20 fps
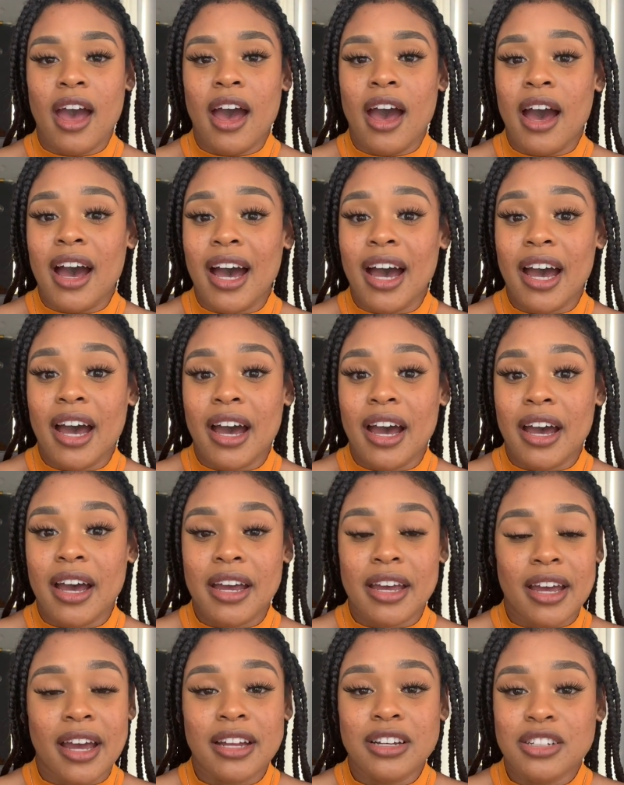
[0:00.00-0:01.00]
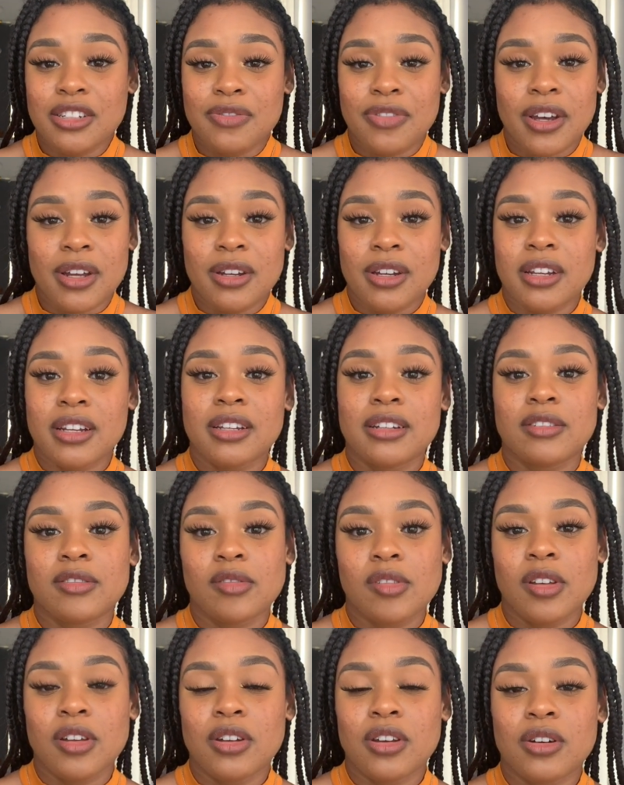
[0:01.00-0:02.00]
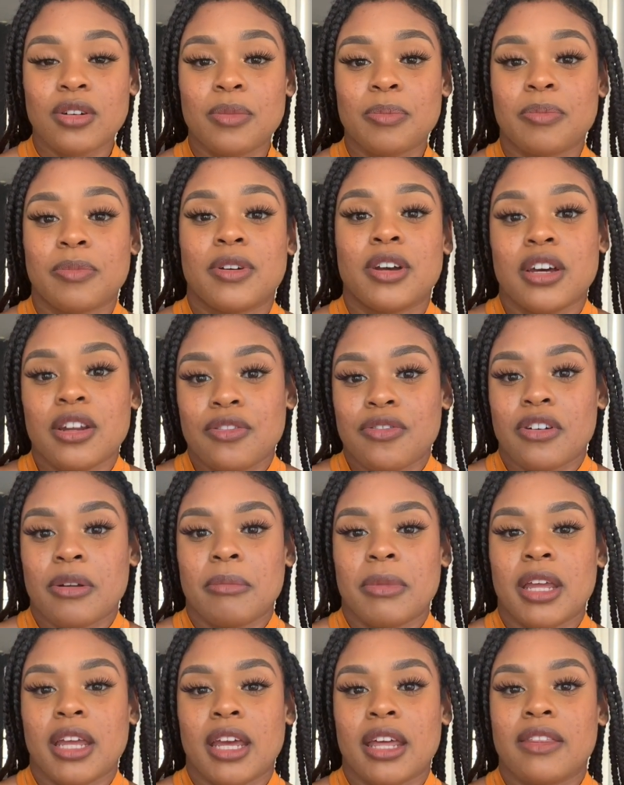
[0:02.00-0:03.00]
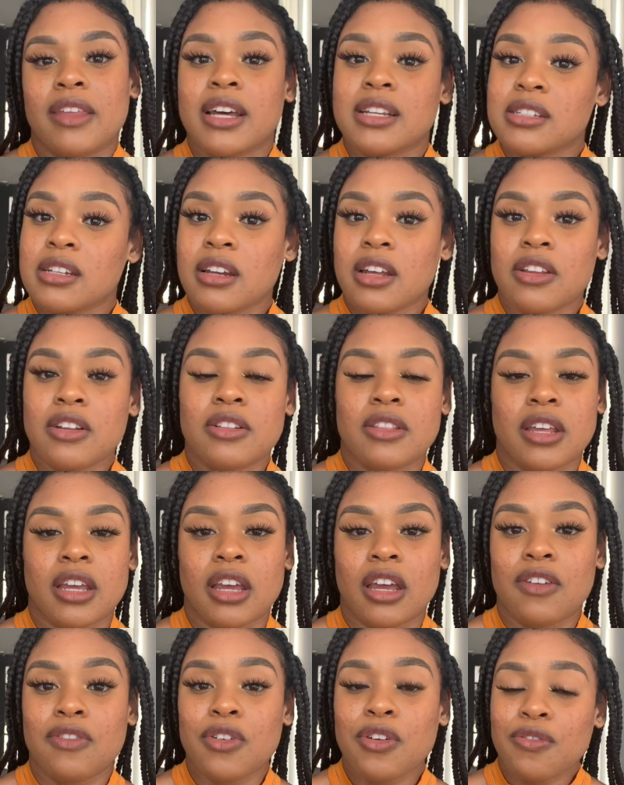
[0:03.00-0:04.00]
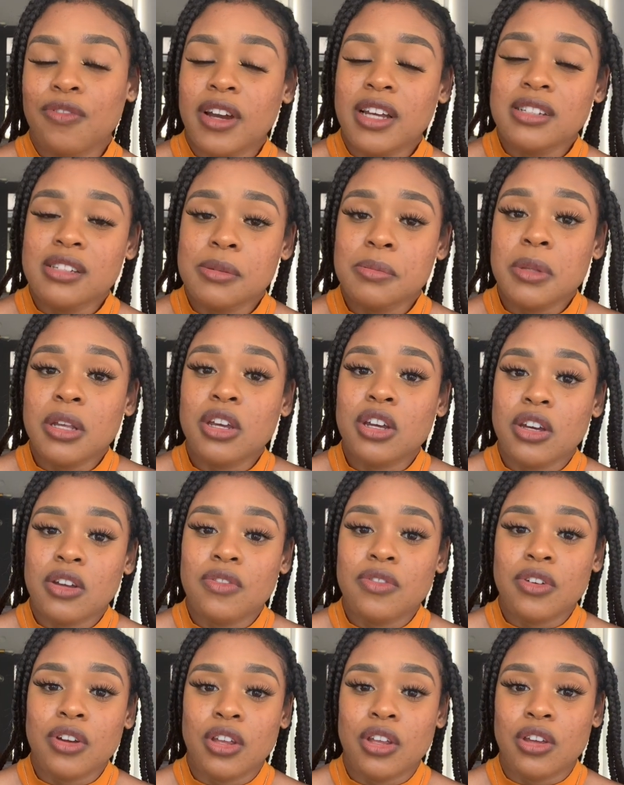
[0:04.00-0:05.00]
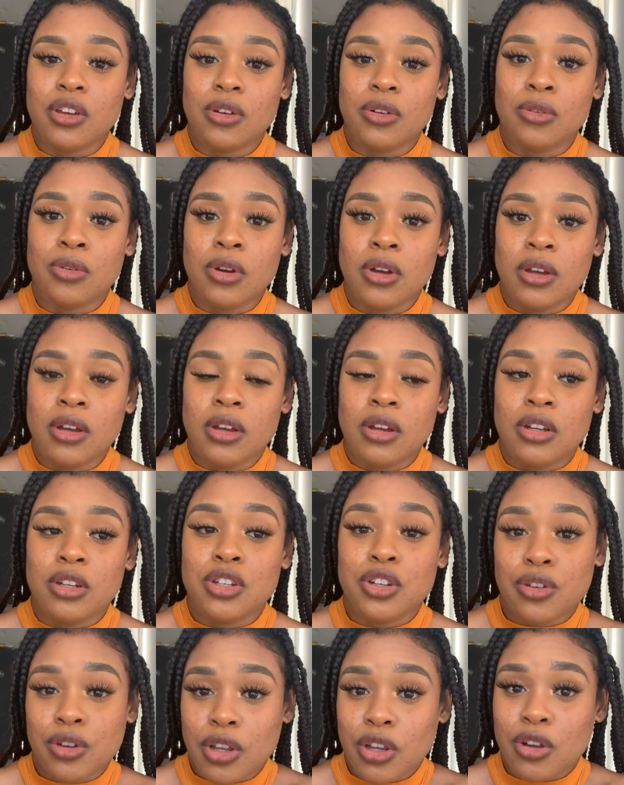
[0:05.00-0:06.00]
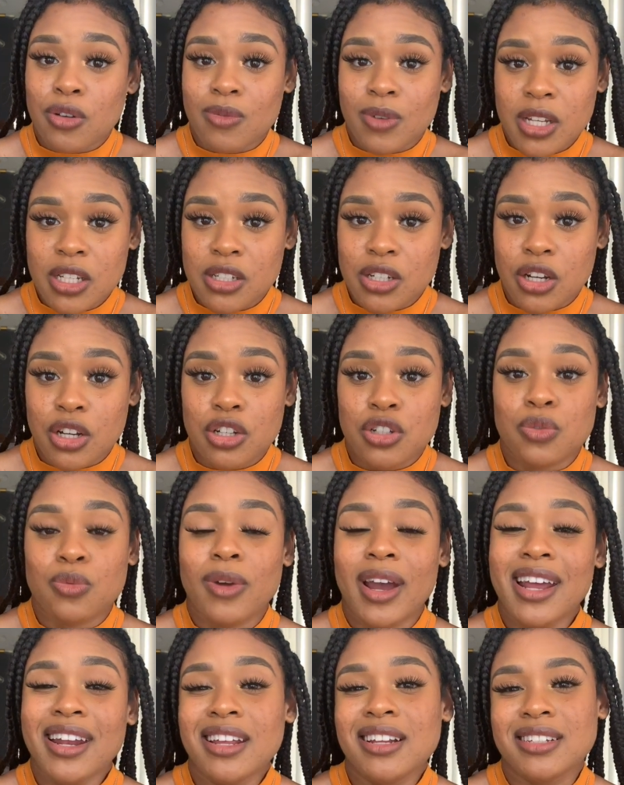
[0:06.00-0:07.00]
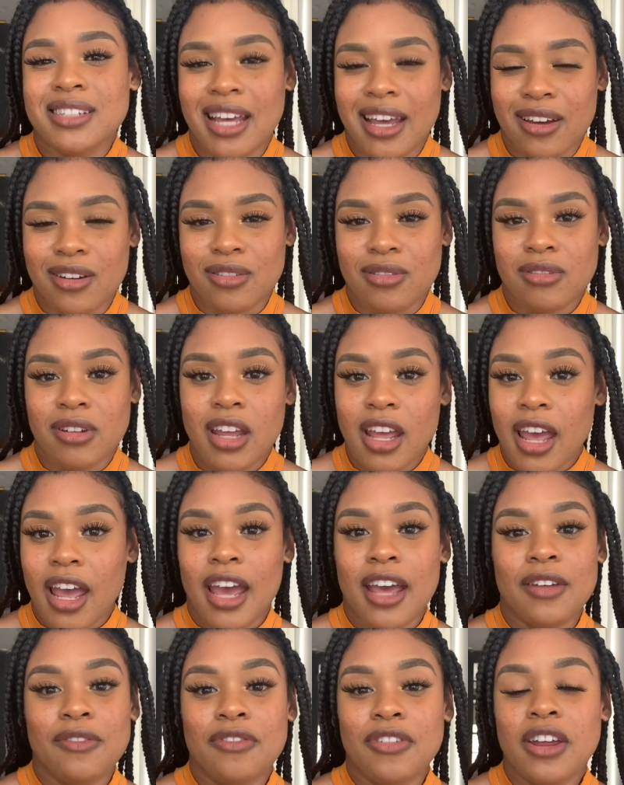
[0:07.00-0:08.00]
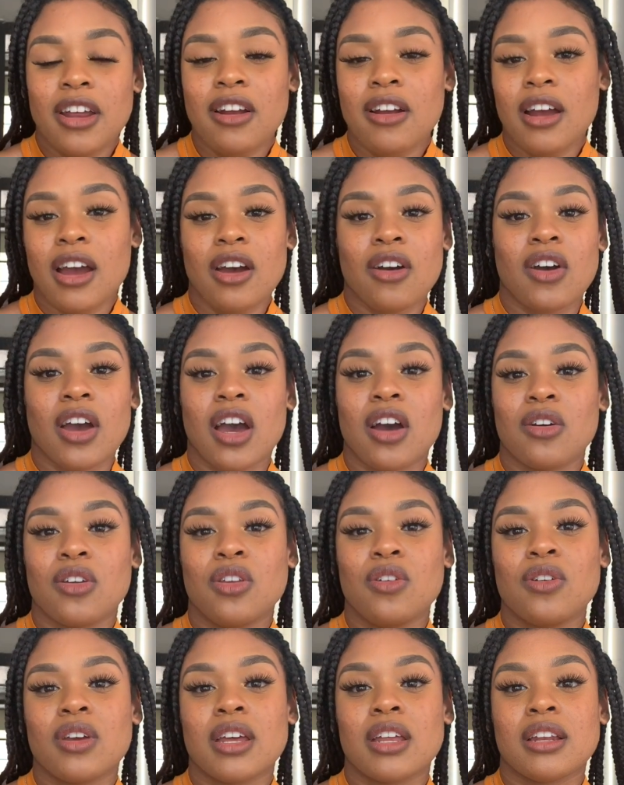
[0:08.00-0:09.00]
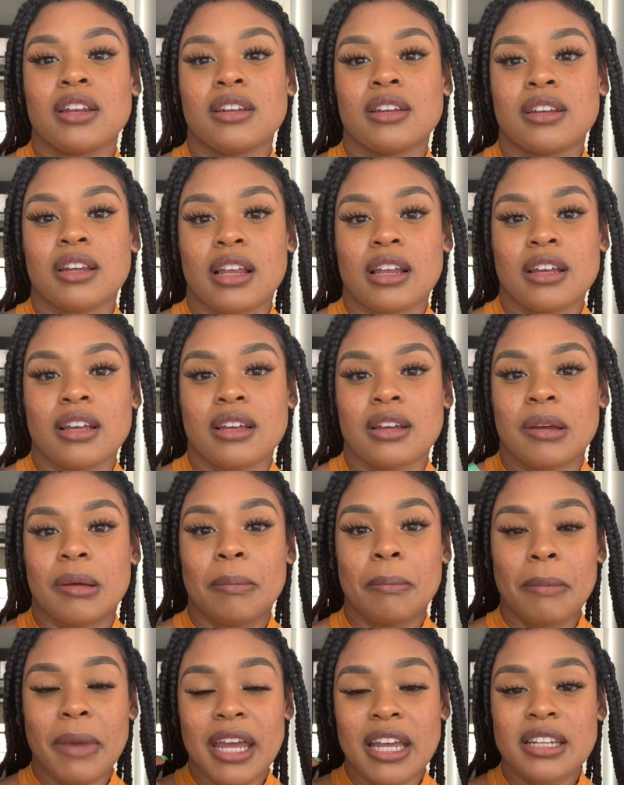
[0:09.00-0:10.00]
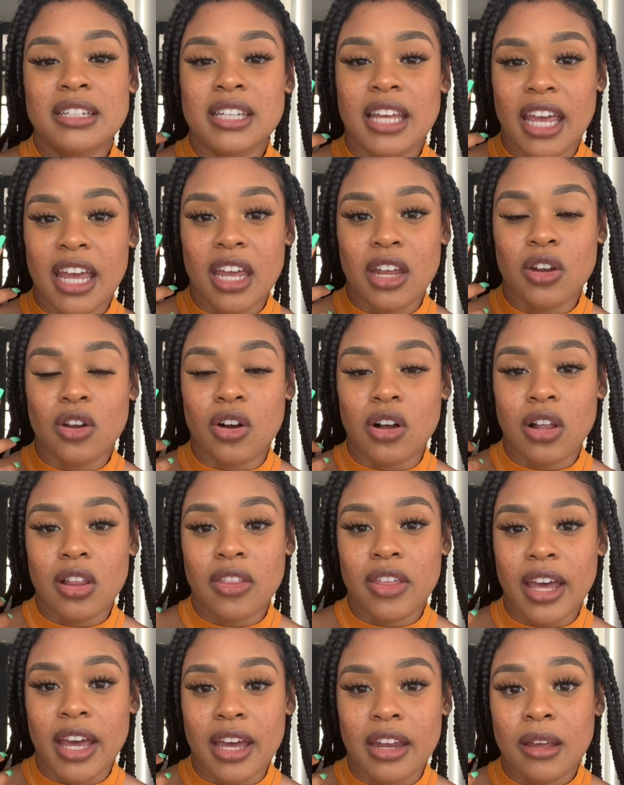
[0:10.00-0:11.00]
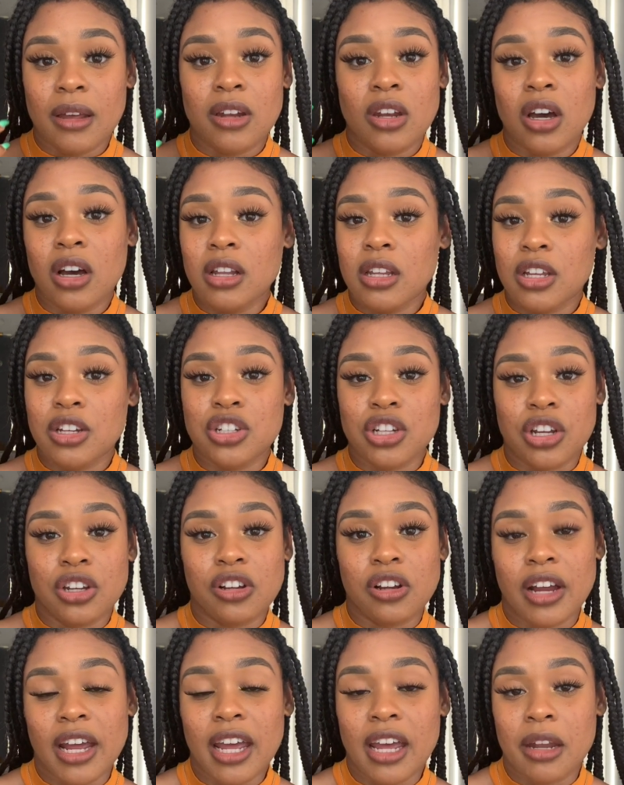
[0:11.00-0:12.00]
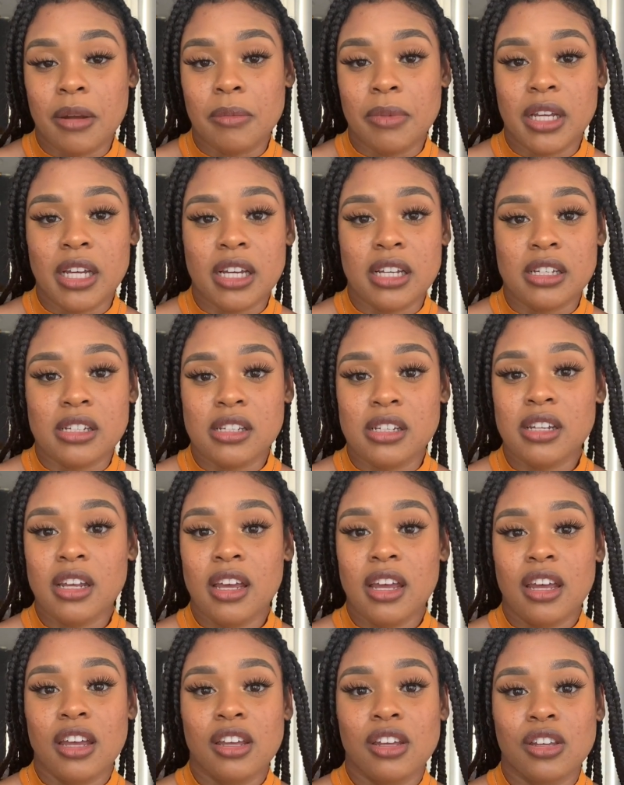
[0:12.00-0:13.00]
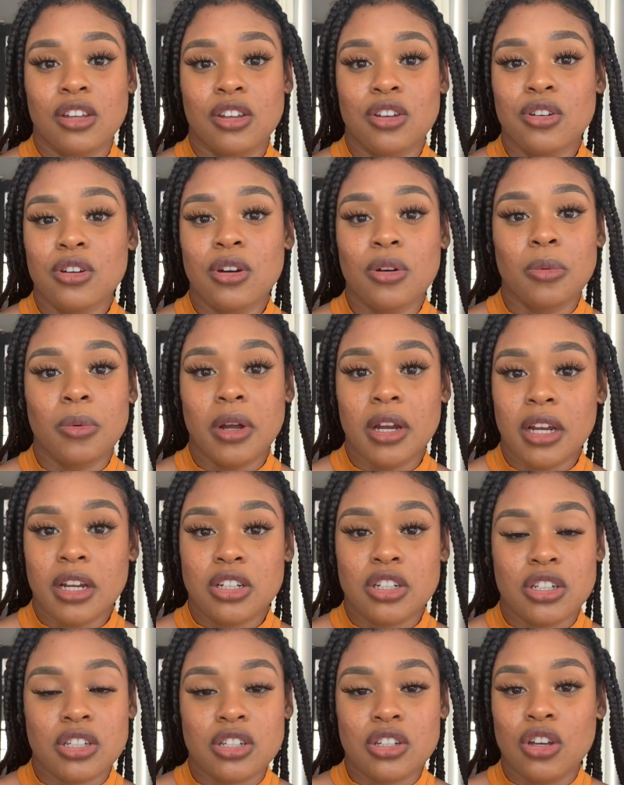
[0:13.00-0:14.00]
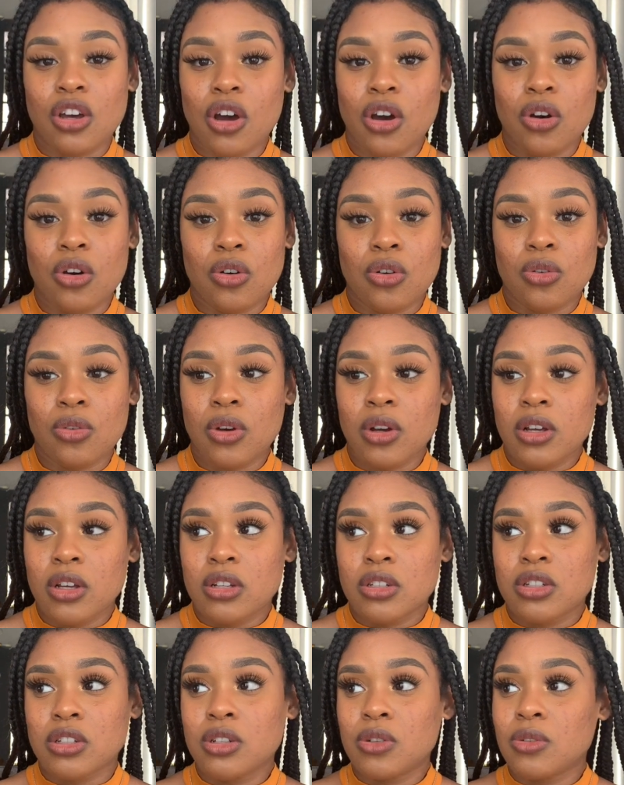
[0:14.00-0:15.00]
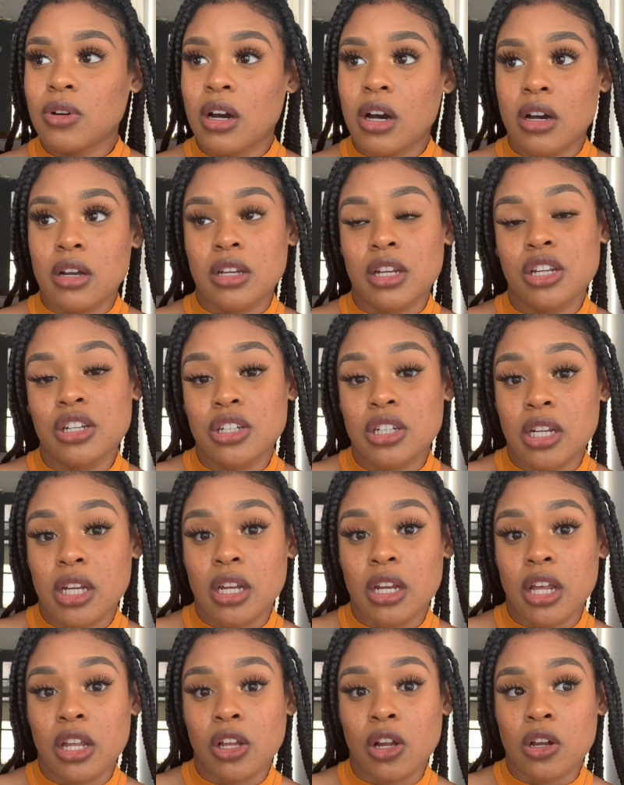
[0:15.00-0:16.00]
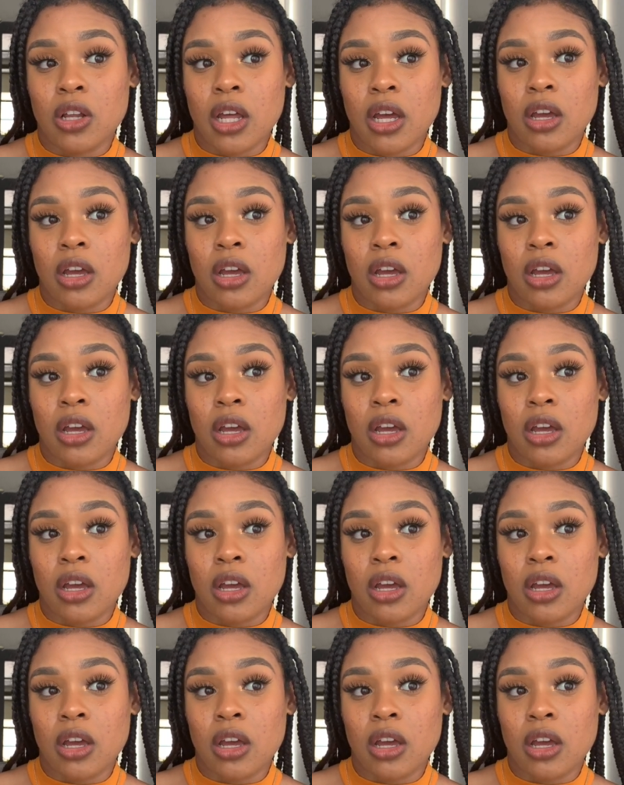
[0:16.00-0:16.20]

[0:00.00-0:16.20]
I just found it, good for me. And that's another thing. If you find something good for you during your research, write it down and figure out how you can maintain all that knowledge in your head, because you don't want to just go to an audition and you're like,